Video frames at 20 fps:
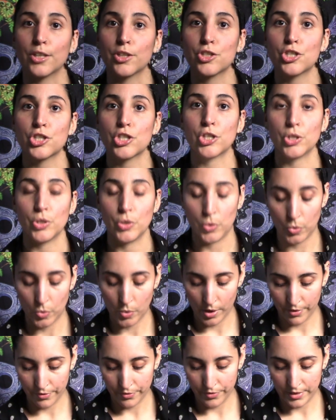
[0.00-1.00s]
two
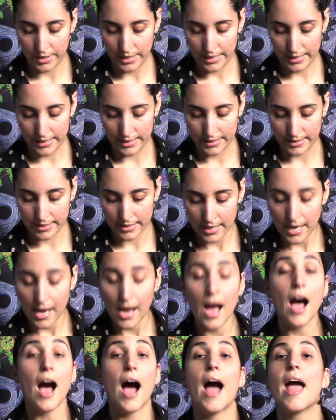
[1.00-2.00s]
of these.
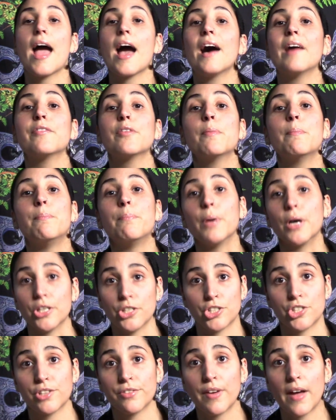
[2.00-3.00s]
I have a
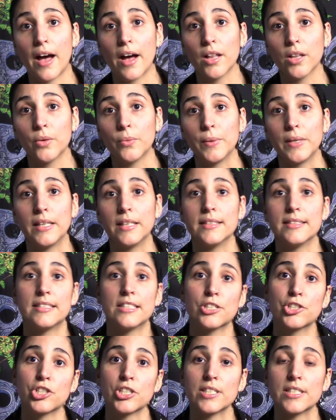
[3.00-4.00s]
bunch of Halloween
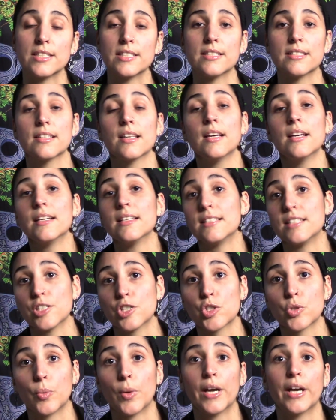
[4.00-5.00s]
dishes,
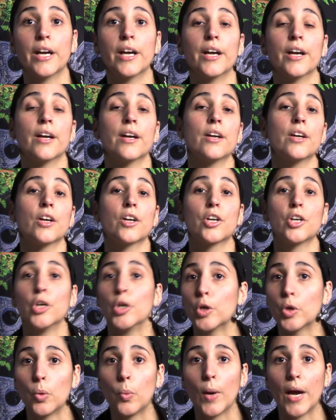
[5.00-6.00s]
dishware,
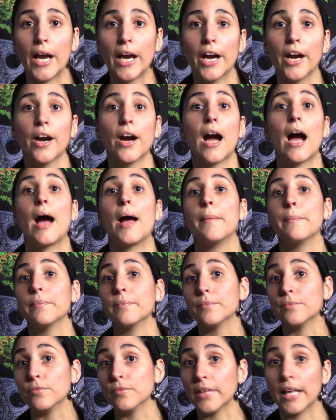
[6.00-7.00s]
cookware.
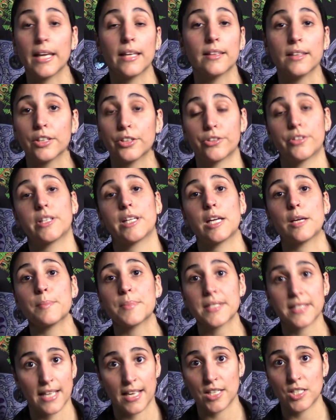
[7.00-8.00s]
I'm like literally
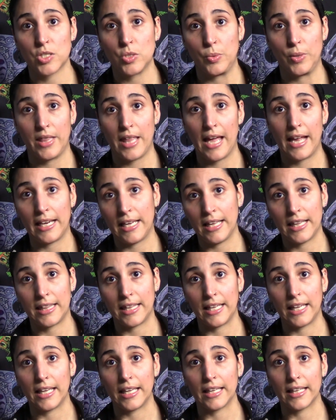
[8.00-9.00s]
obsessed with
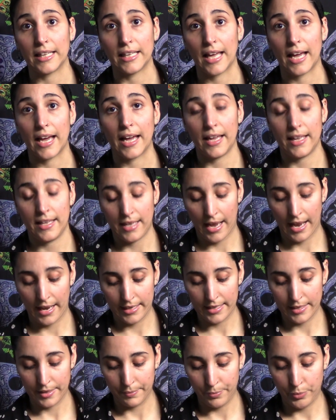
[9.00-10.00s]
anything that I
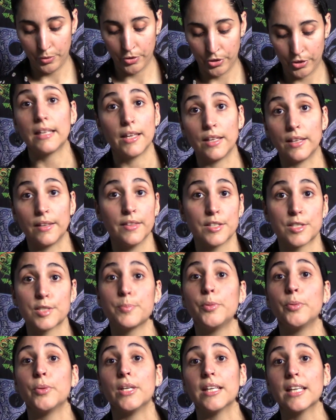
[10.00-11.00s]
can put in the
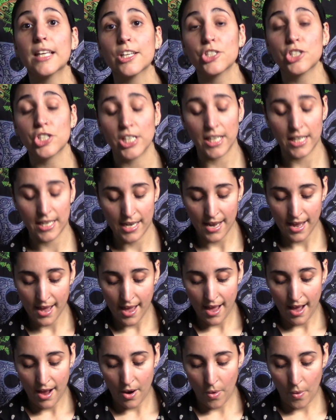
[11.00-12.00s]
spooky kitchen
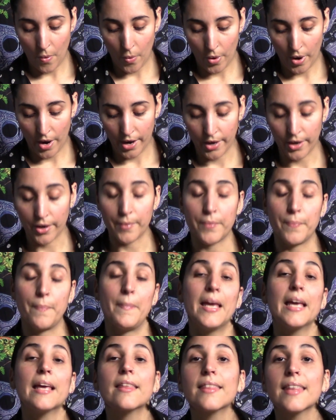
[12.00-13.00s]
or
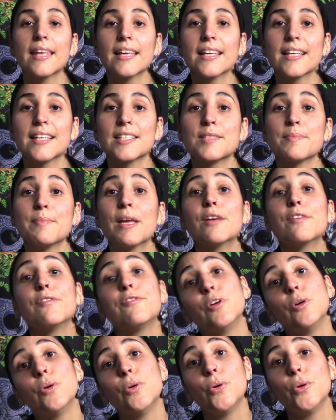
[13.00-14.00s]
make things, make
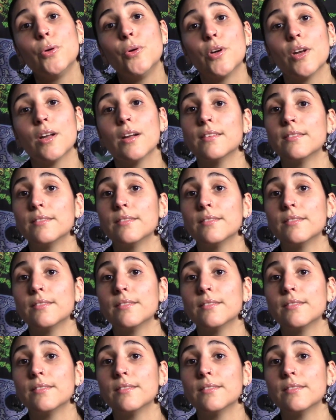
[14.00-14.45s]
food,